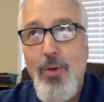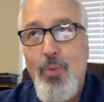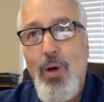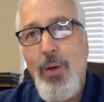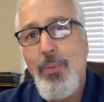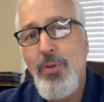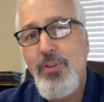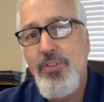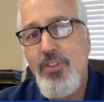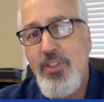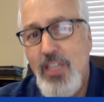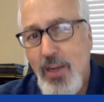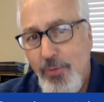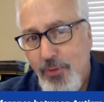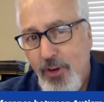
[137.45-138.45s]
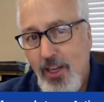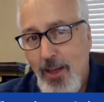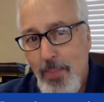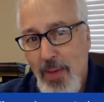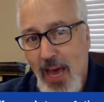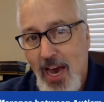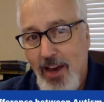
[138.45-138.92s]
What was different
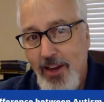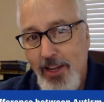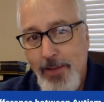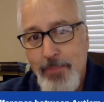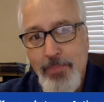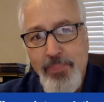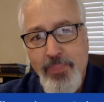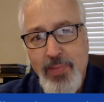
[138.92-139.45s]
about it